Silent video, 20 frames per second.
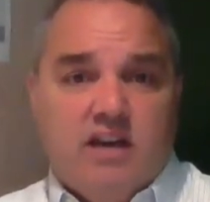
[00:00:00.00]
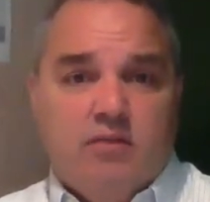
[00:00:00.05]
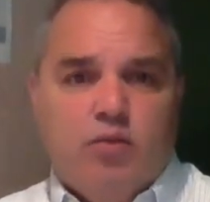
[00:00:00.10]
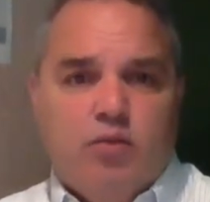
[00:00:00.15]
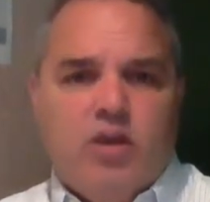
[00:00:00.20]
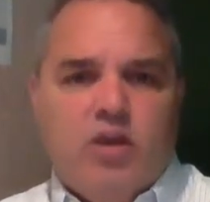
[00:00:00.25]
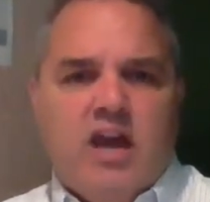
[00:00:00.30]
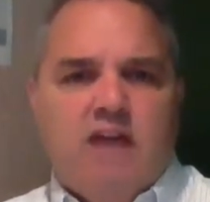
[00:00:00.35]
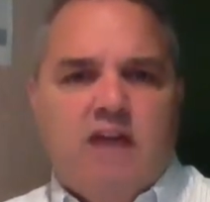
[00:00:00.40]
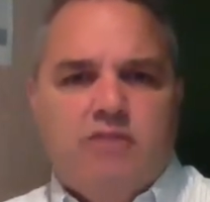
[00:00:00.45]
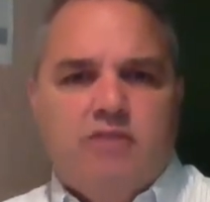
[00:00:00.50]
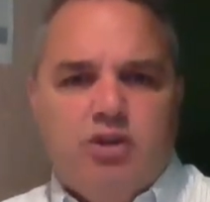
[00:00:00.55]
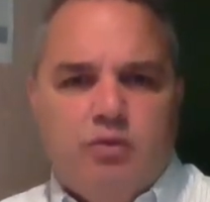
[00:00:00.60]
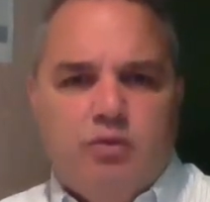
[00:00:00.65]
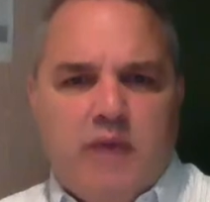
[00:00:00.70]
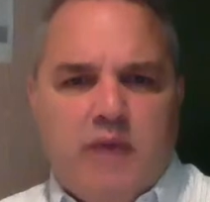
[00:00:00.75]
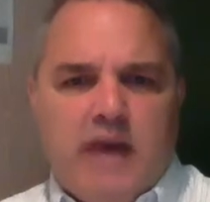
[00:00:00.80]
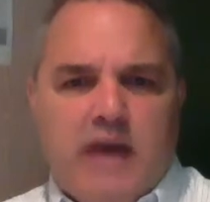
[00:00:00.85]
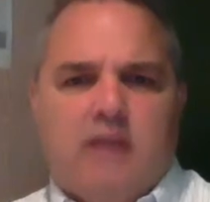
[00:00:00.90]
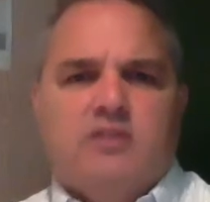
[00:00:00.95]
We have a new
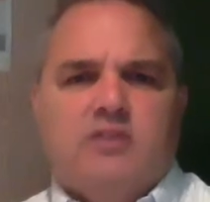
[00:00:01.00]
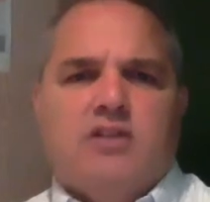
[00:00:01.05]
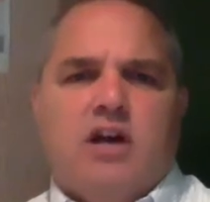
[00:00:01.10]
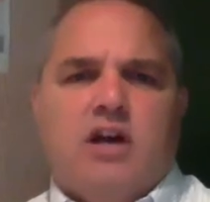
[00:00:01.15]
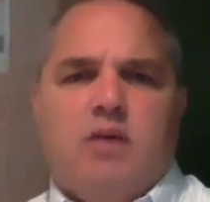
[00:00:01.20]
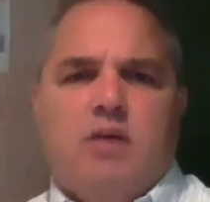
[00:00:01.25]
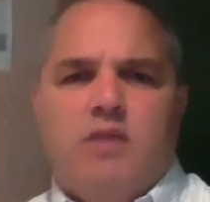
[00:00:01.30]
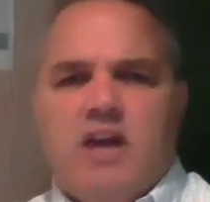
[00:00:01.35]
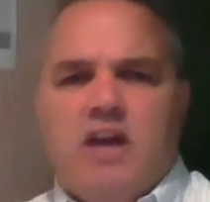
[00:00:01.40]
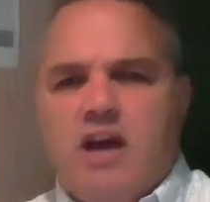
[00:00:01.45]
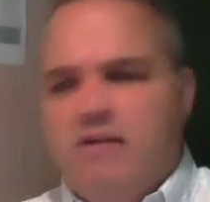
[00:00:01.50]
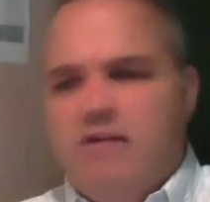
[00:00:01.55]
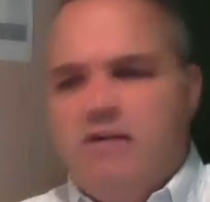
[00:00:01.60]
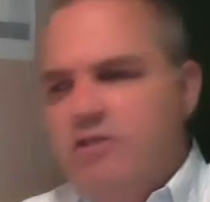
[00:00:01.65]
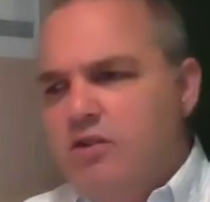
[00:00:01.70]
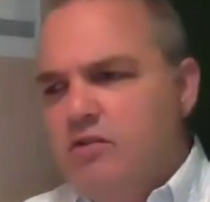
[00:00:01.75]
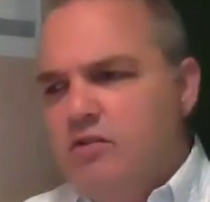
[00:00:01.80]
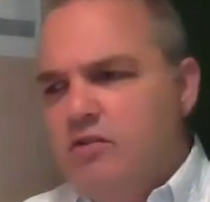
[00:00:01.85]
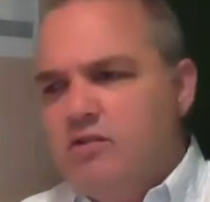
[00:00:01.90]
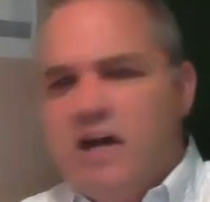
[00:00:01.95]
panel saw. We have a
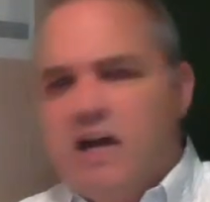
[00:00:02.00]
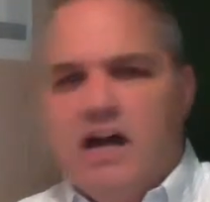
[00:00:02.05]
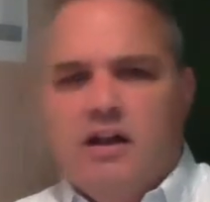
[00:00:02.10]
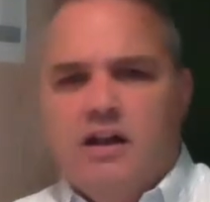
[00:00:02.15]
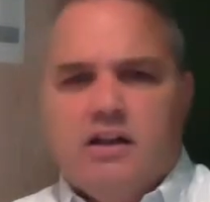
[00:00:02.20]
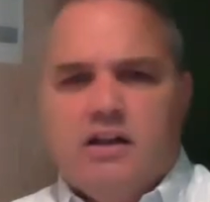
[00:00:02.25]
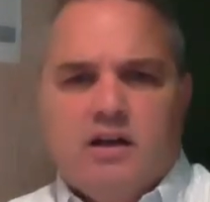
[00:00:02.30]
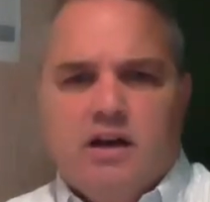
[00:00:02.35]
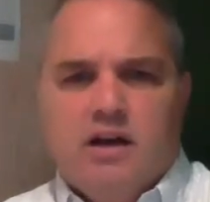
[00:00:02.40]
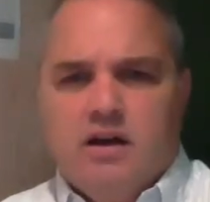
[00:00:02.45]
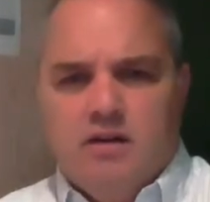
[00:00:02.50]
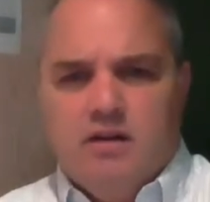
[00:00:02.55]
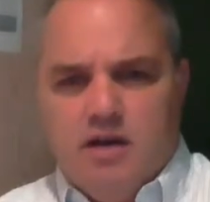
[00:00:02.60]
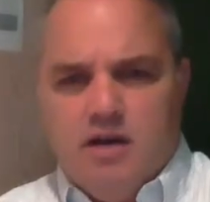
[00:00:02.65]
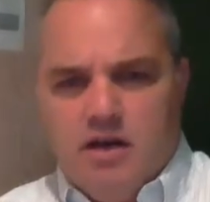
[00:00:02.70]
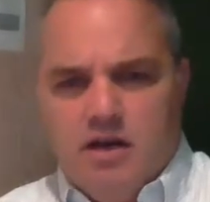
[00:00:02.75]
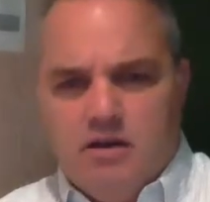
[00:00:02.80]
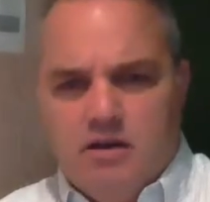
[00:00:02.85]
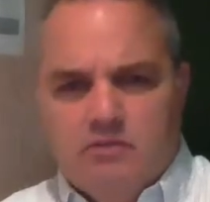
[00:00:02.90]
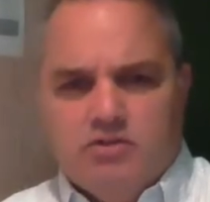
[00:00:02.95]
new tile
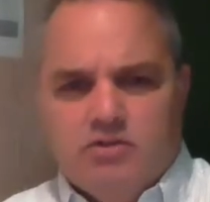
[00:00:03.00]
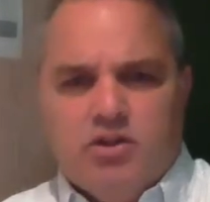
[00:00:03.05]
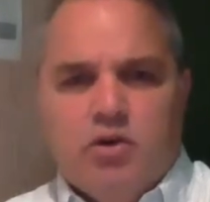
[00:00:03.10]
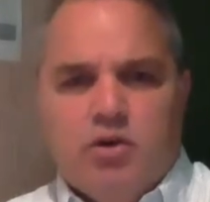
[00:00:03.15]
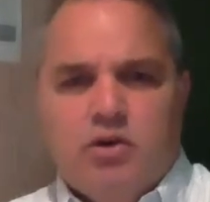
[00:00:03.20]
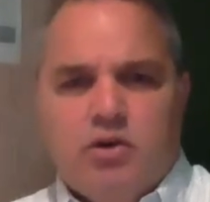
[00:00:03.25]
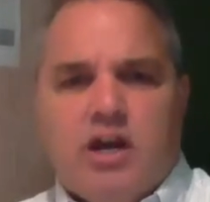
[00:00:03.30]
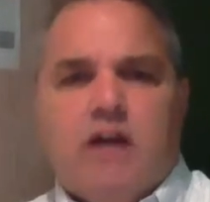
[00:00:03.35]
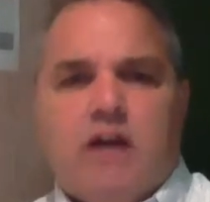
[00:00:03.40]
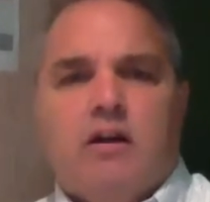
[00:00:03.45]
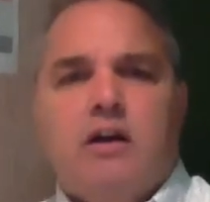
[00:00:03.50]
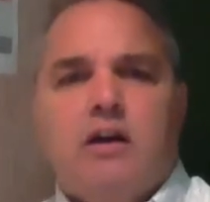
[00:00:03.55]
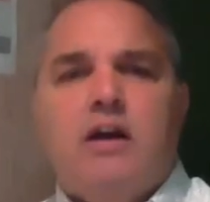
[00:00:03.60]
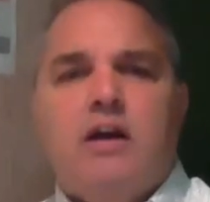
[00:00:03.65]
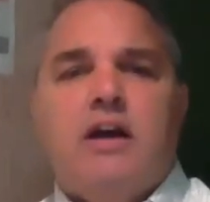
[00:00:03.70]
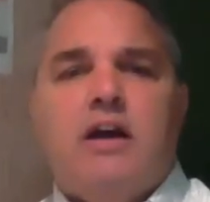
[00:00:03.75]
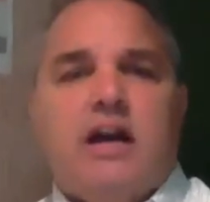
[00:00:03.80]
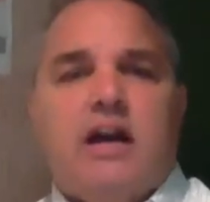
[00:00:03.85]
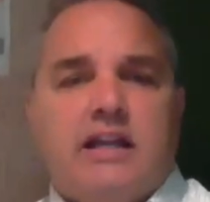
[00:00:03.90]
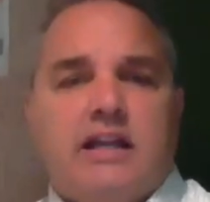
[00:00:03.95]
stone cutter,
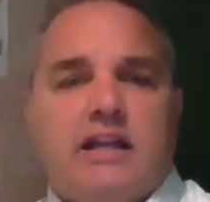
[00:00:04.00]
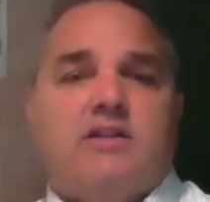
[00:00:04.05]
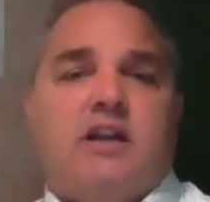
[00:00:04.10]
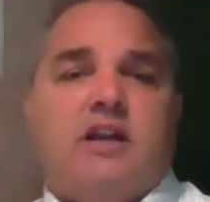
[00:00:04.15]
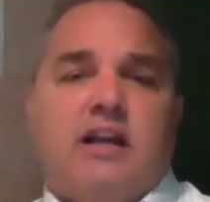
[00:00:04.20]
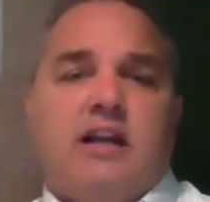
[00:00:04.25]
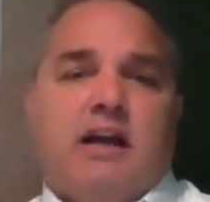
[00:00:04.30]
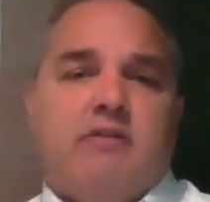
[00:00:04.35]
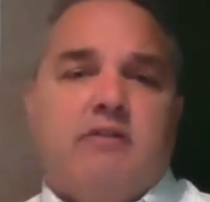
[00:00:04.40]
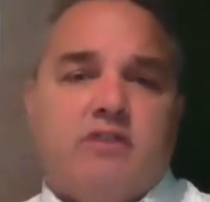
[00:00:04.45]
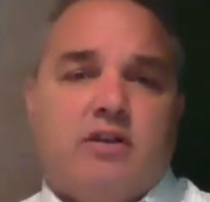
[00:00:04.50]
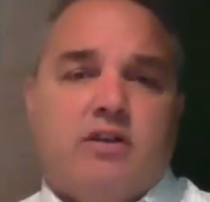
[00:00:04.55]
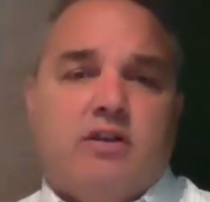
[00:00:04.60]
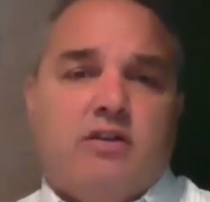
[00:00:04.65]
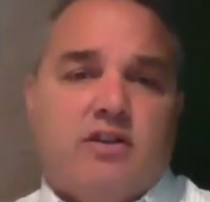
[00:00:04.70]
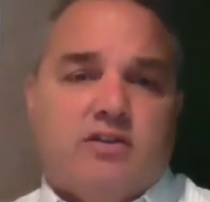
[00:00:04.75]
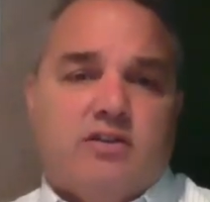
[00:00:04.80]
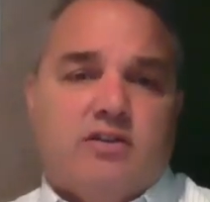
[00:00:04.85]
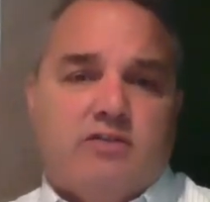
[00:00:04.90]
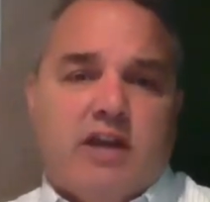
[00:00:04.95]
and that's going to allow us to do
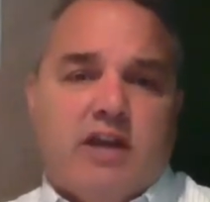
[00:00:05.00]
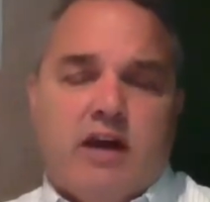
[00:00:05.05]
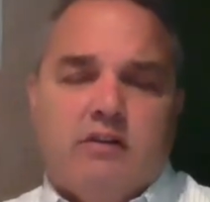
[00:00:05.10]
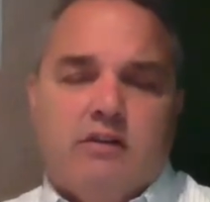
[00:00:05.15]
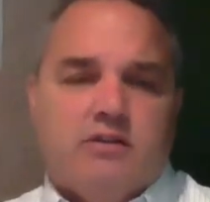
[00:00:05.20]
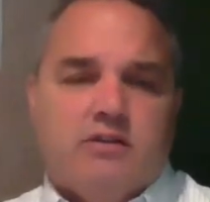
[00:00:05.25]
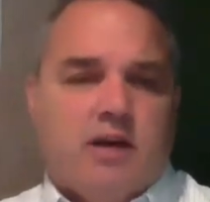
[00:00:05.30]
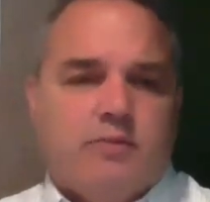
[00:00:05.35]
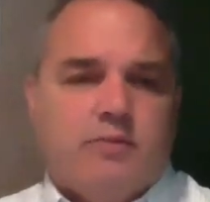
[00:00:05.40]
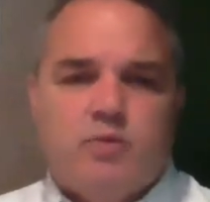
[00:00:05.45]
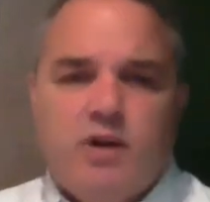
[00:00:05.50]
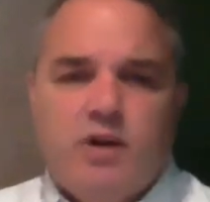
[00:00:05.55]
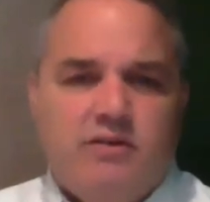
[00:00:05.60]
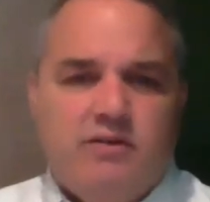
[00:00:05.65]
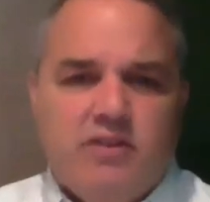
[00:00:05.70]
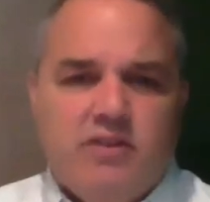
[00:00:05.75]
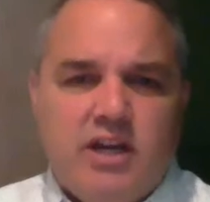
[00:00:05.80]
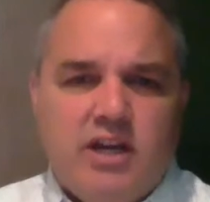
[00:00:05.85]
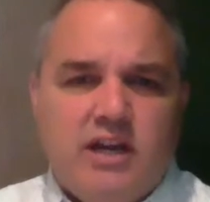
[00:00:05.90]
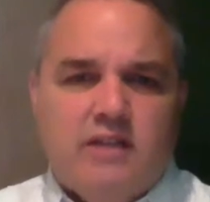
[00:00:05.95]
this for countertops.
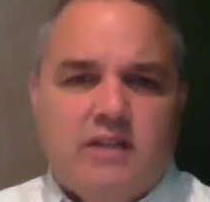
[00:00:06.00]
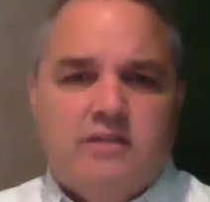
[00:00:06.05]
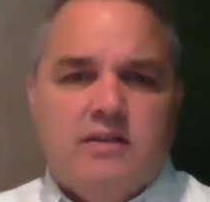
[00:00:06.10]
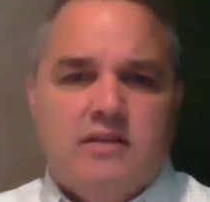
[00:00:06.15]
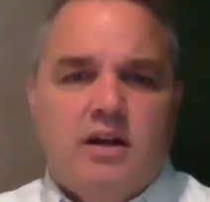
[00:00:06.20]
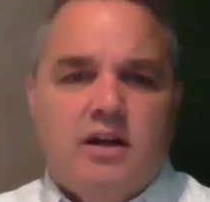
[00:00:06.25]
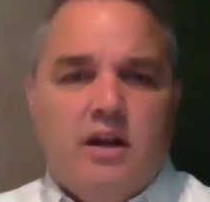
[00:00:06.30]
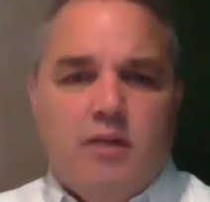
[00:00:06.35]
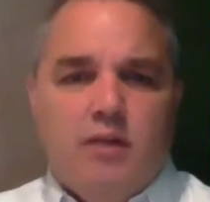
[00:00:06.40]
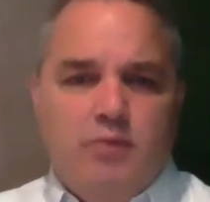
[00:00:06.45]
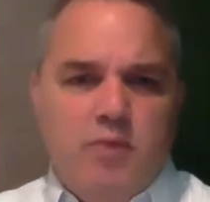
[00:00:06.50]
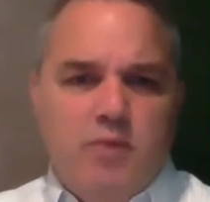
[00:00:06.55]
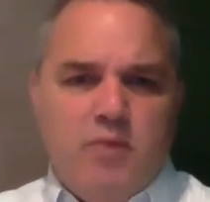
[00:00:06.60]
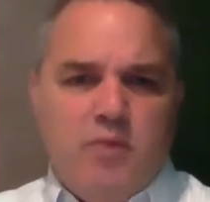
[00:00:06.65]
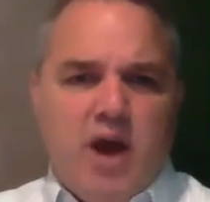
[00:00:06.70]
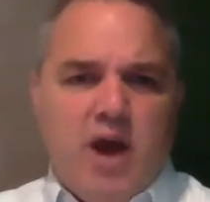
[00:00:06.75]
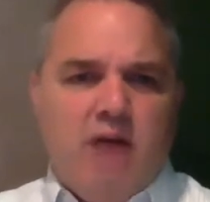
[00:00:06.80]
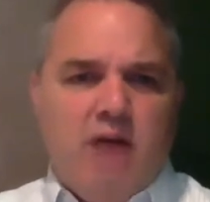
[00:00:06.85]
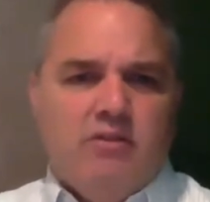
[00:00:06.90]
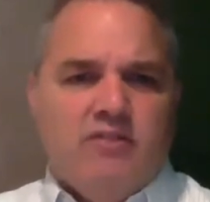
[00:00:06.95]
Whatever it is, be
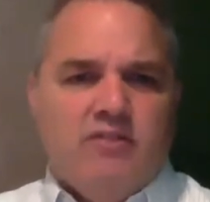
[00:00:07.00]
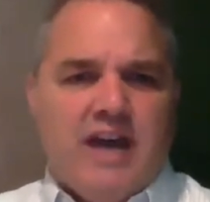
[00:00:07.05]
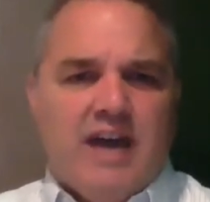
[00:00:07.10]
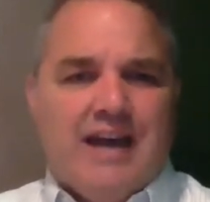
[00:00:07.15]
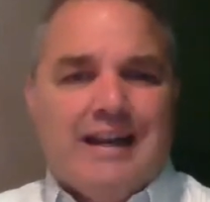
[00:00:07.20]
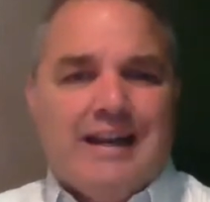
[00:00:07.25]
proud of that.